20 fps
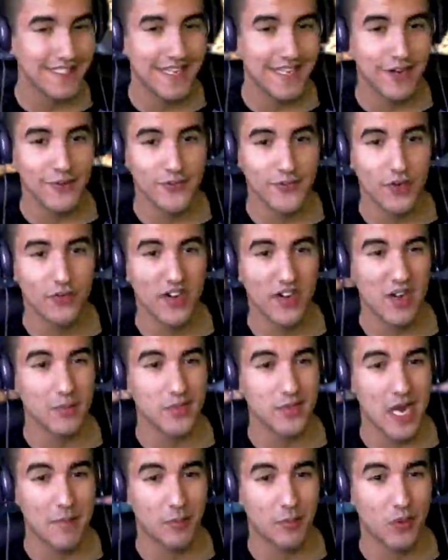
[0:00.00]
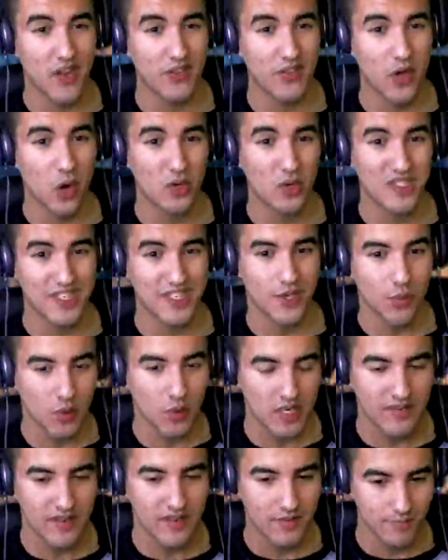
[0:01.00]
is in there, so if you're able to upgrade those, then you
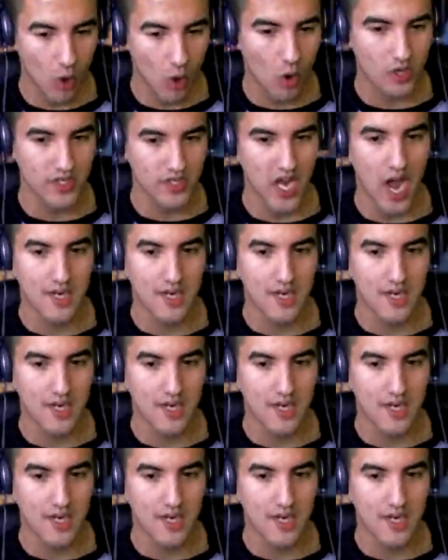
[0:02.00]
are even more